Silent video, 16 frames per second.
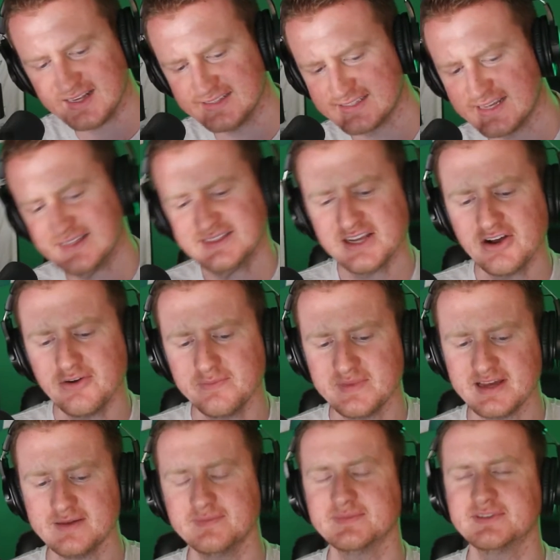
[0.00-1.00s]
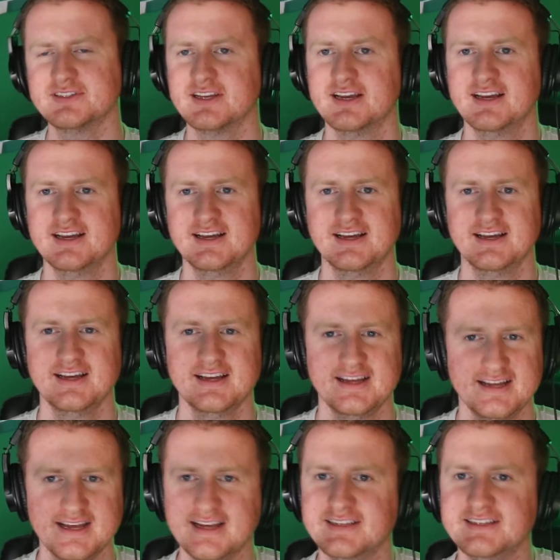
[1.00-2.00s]
Denzel Mims
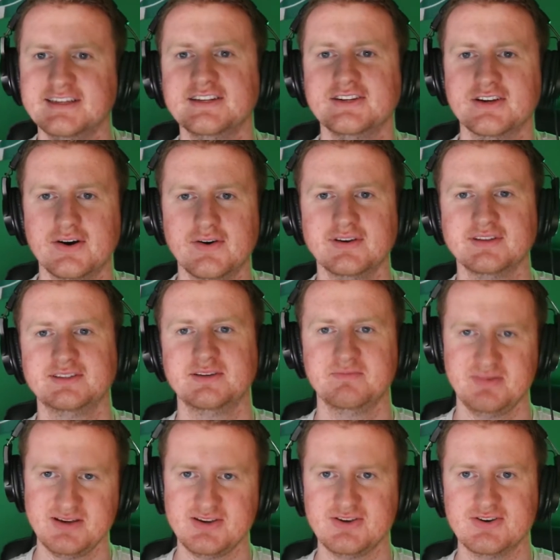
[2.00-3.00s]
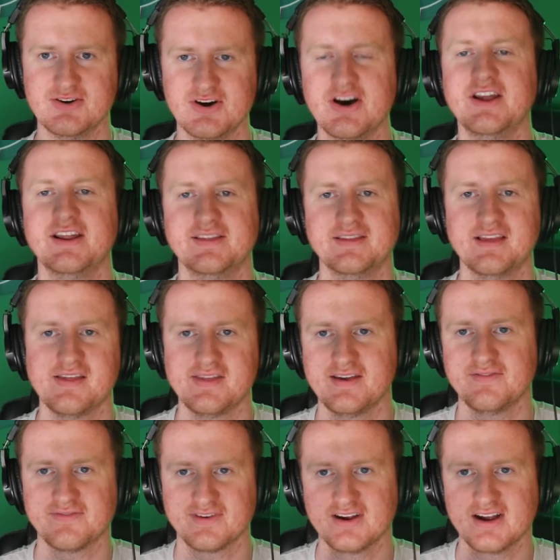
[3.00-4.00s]
isn't going to be good and that
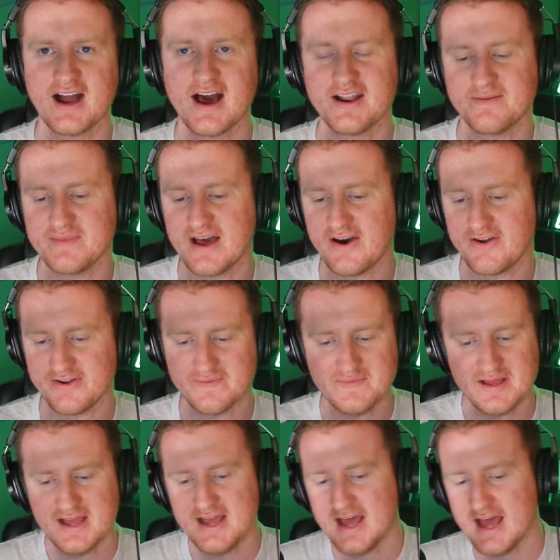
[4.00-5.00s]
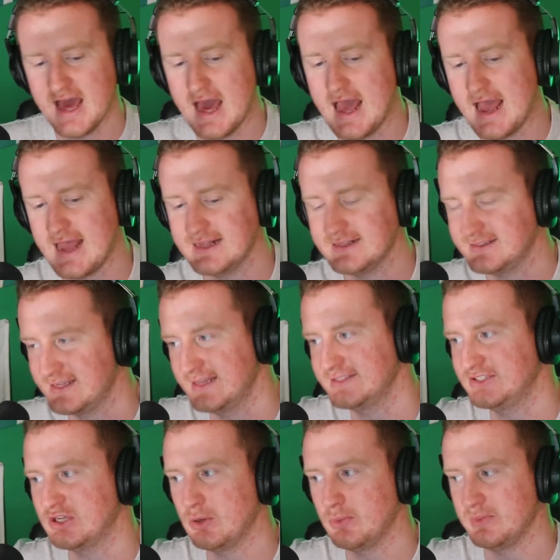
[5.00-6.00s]
they've forgotten about him, and
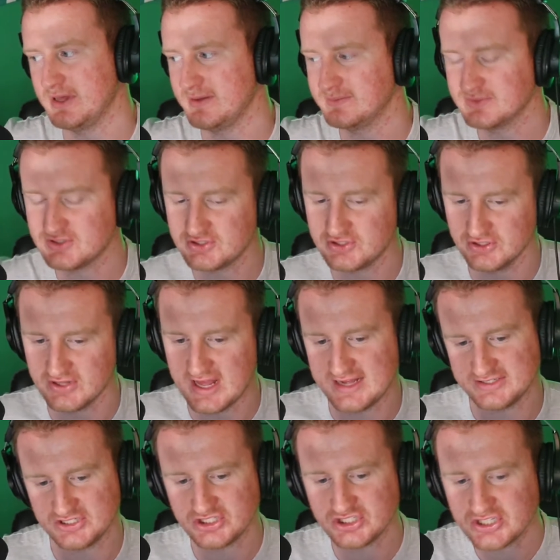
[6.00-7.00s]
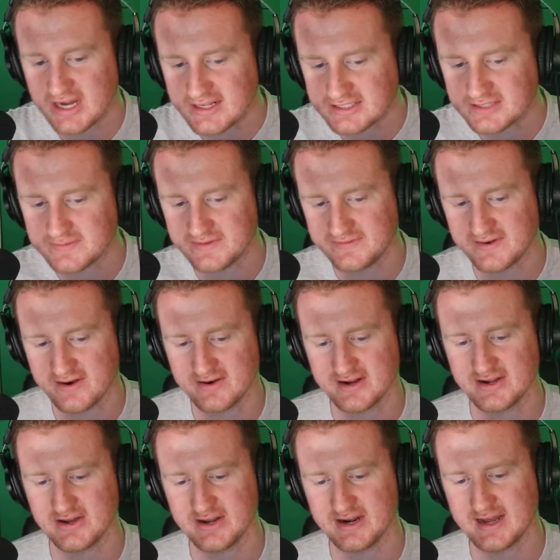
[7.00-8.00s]
Denzel Mims still has a chance to be very
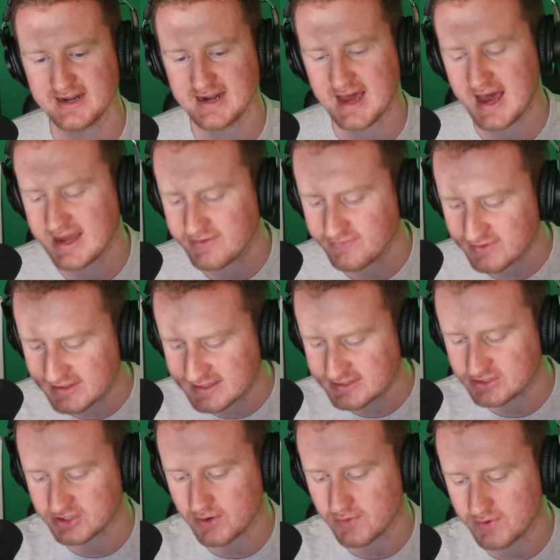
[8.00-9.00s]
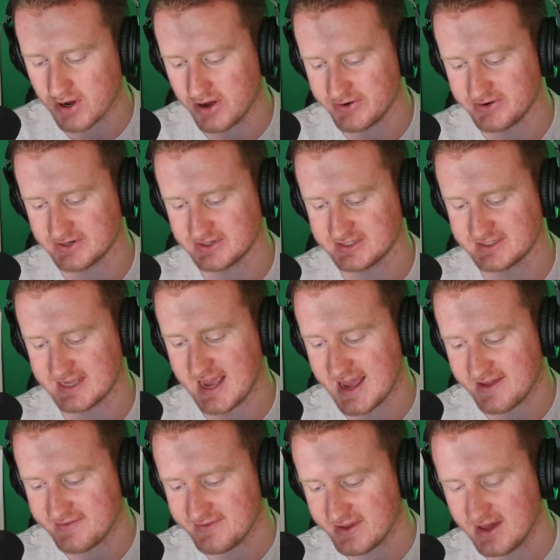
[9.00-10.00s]
good. And I really don't
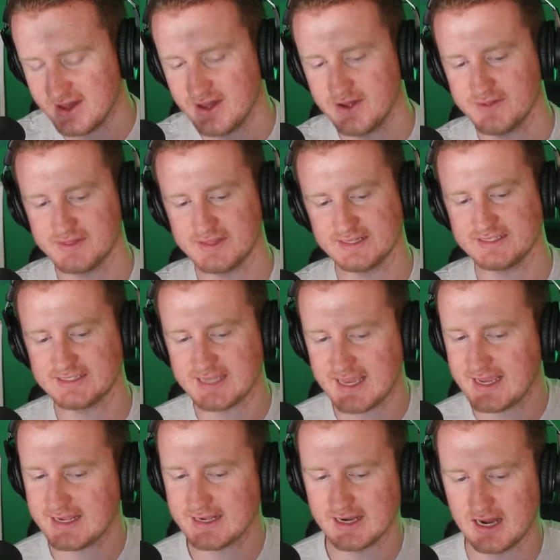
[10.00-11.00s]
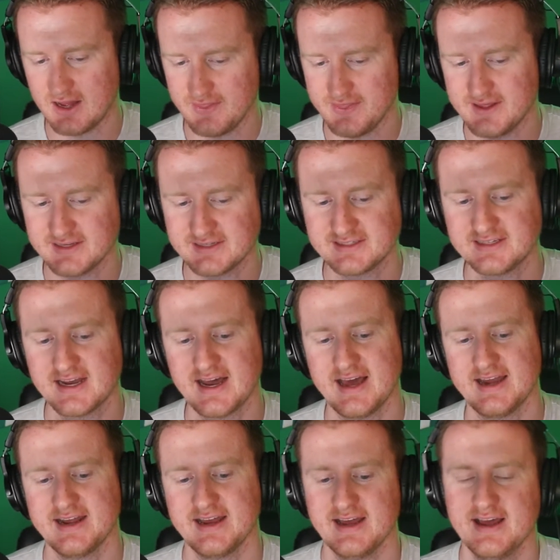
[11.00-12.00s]
understand the take on this
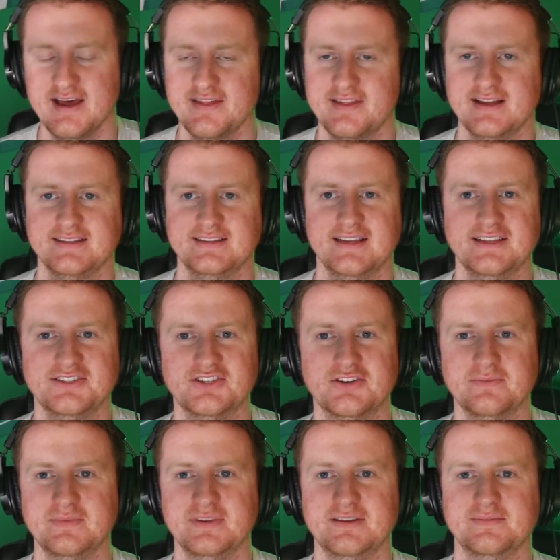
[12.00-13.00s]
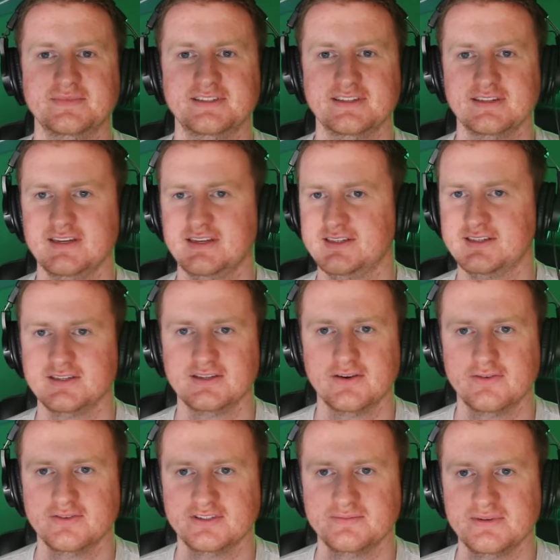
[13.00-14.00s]
side that Denzel Mims isn't
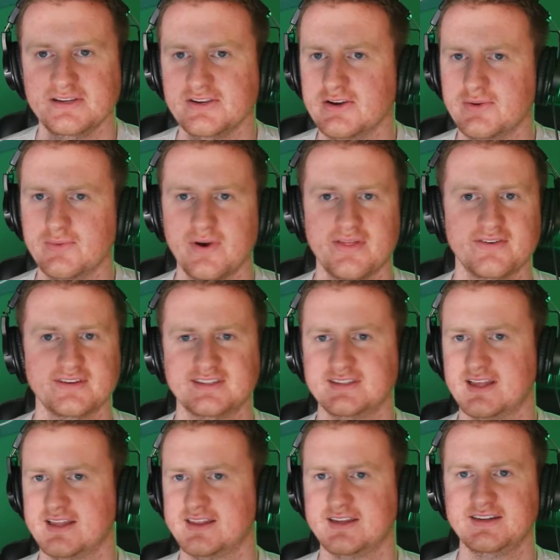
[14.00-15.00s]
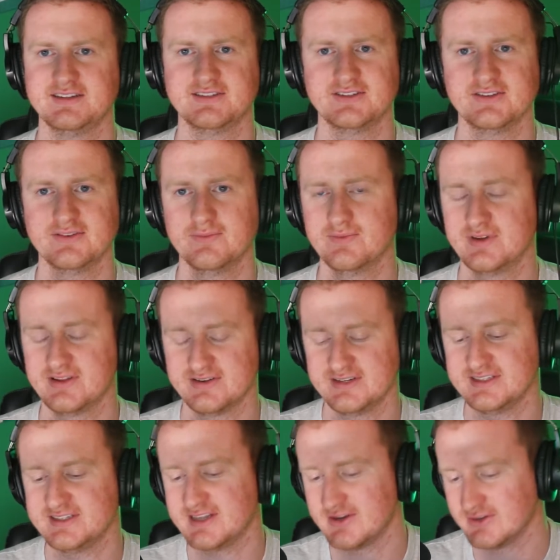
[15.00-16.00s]
going to be good, whether it's not that whether
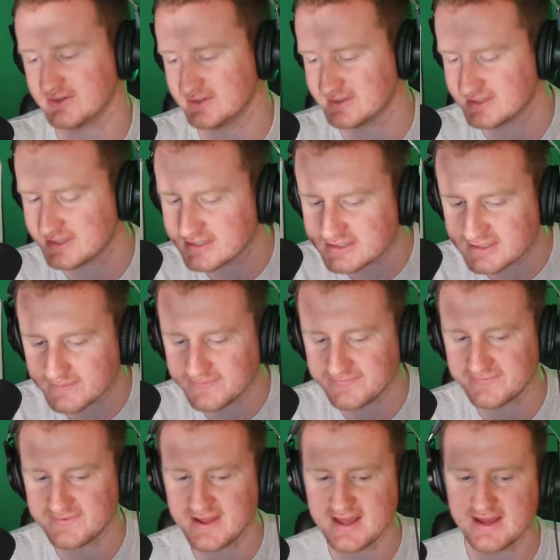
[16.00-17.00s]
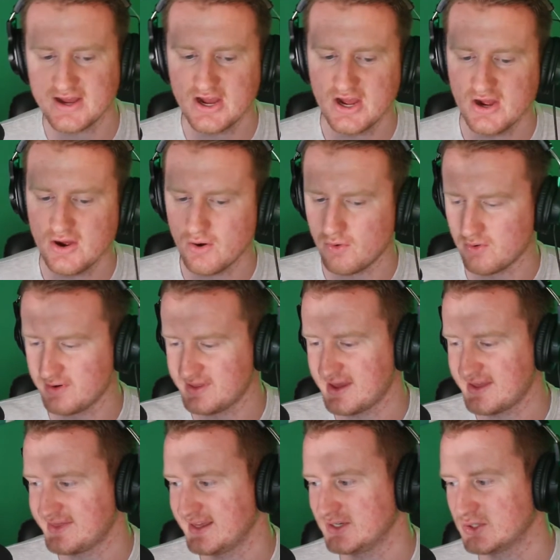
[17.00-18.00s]
he's not a good system fit, or
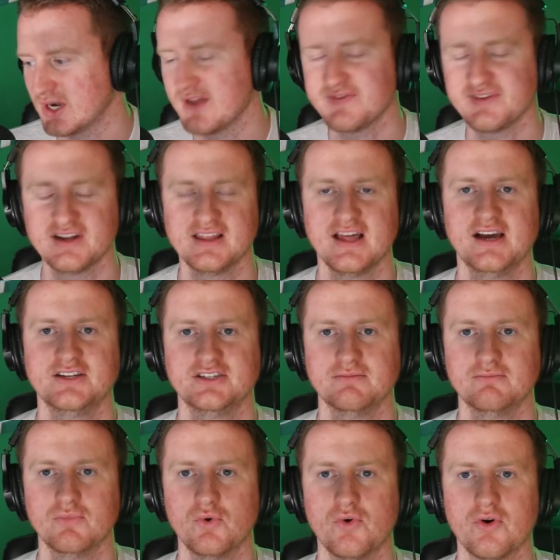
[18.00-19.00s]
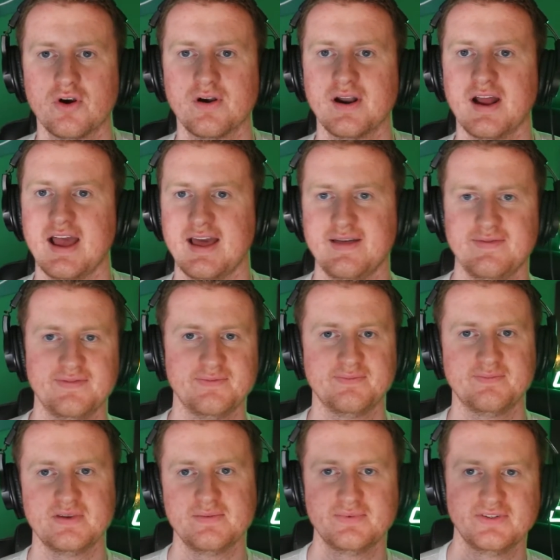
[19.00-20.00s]
that they drafted Elijah Moore
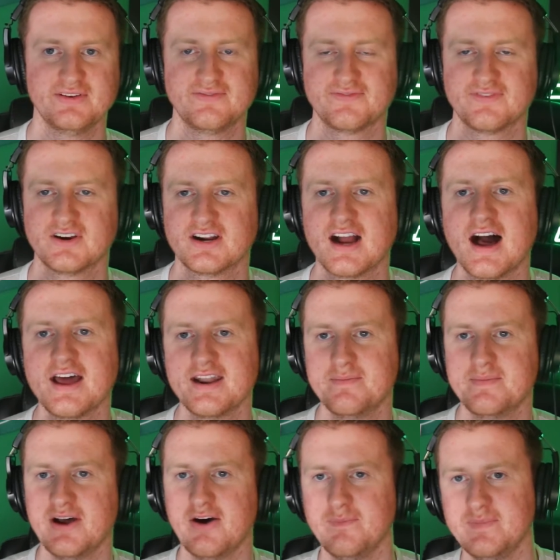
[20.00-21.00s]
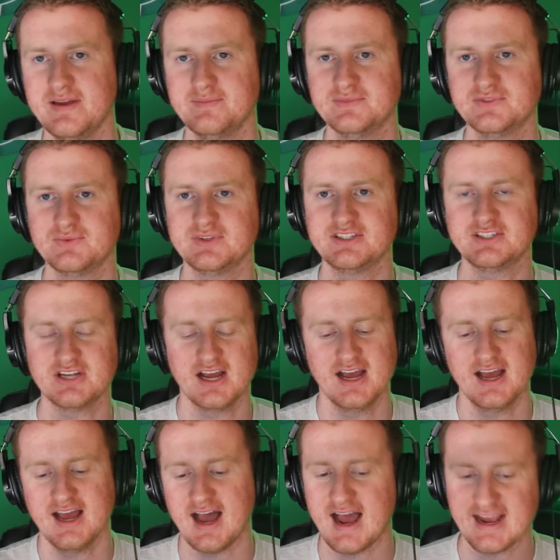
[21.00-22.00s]
and people have forgotten about Mims, which
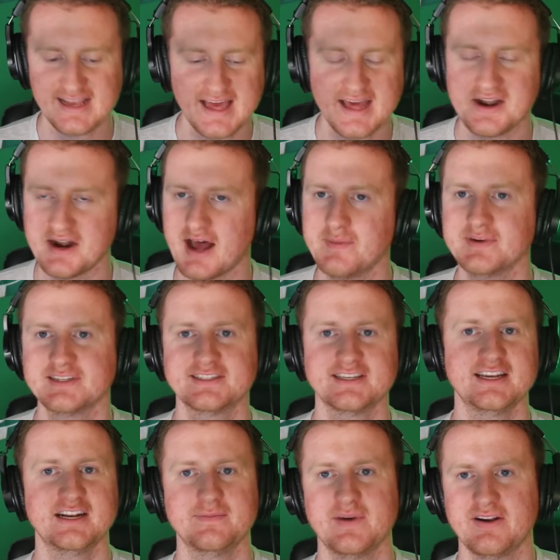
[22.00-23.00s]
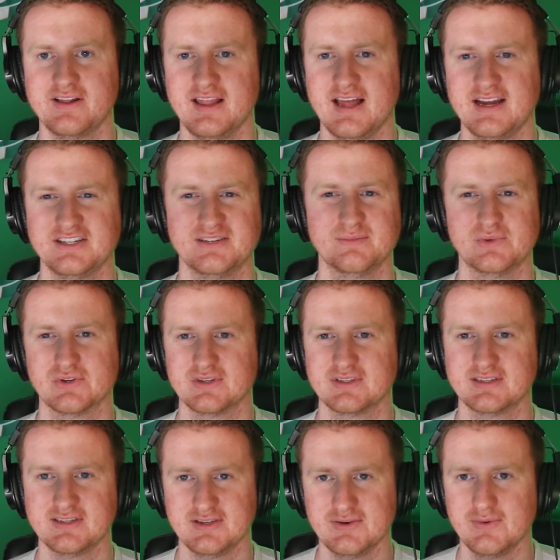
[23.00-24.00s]
I get it. I'm excited about Elijah Moore
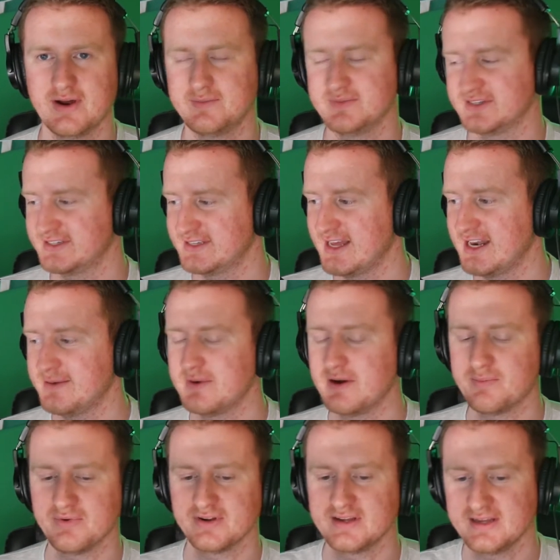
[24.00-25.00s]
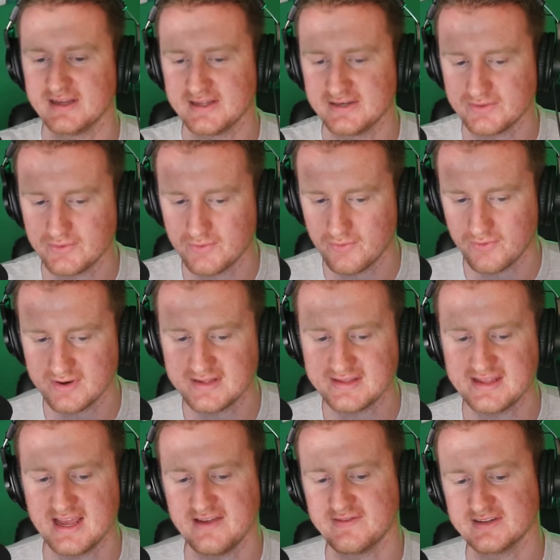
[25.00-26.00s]
too. I'm excited about bringing in Corey
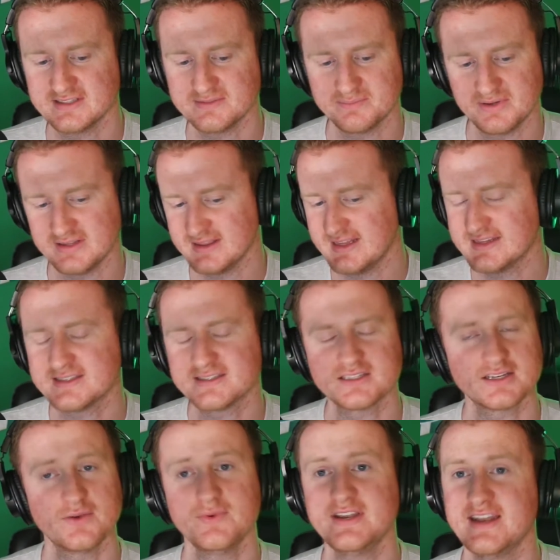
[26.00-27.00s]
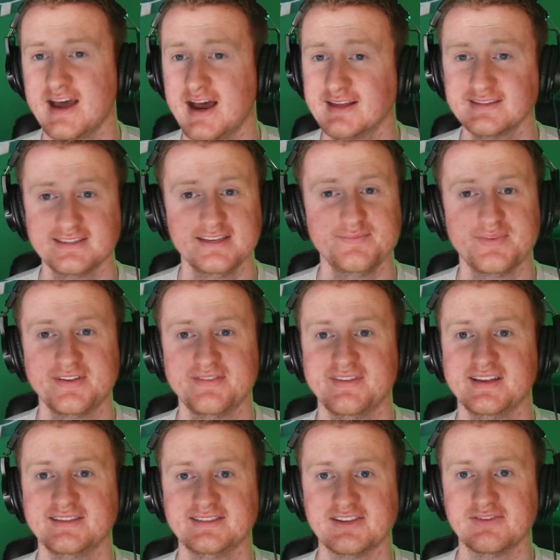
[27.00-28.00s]
Davis, but can we not sleep on
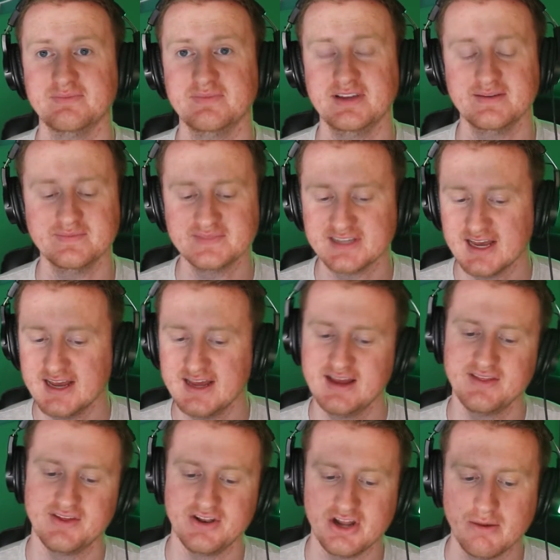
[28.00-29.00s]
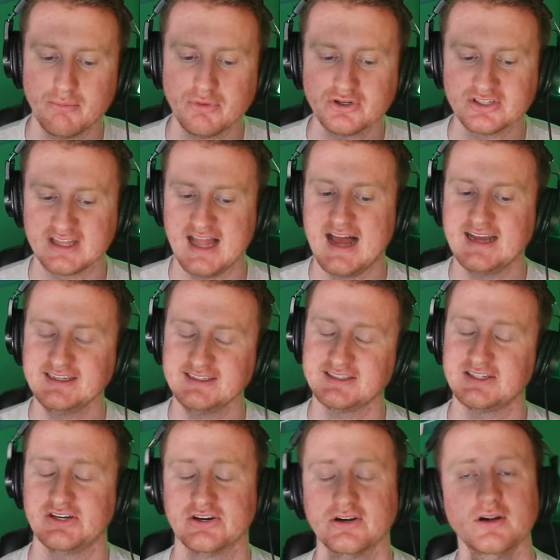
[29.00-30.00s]
Denzel Mims? The numbers
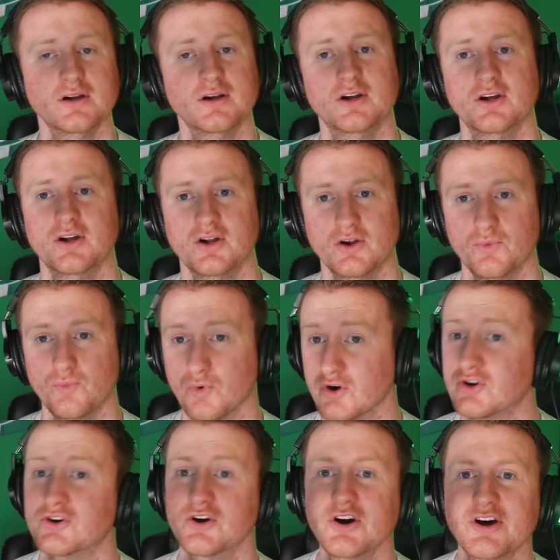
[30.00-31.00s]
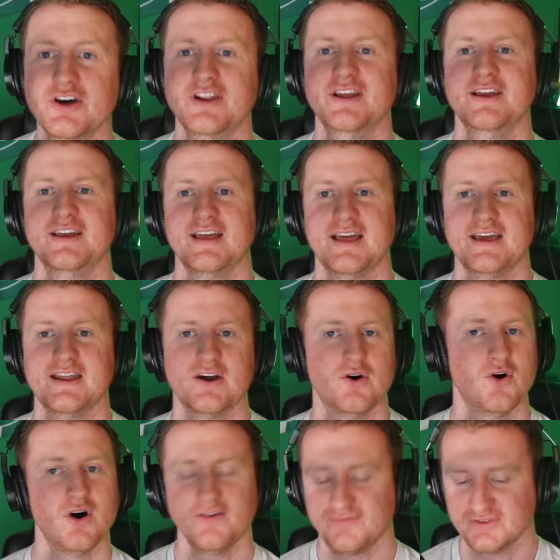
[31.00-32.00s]
last year were good in an
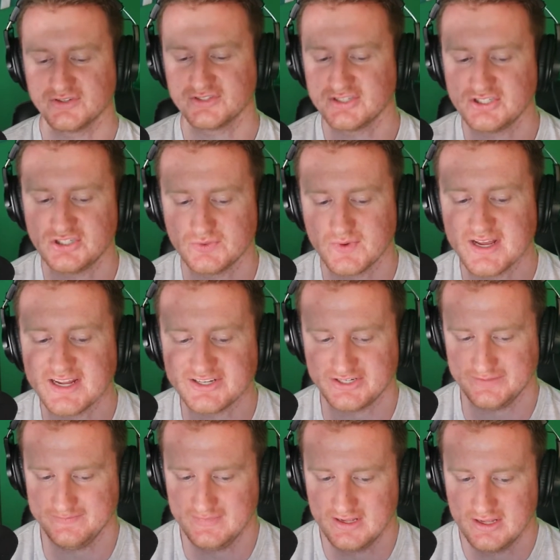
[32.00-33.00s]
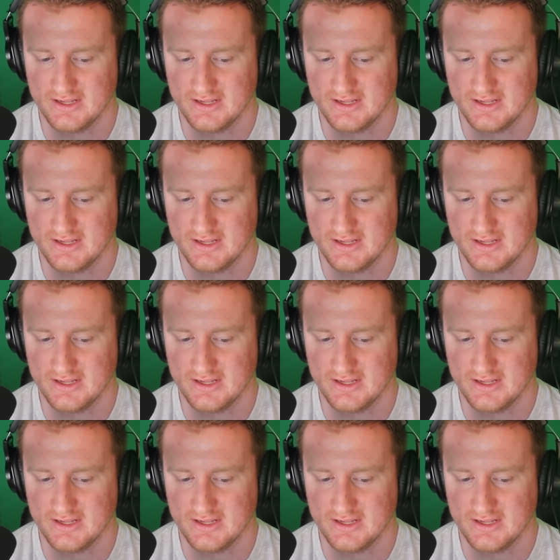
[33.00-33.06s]
awful situation.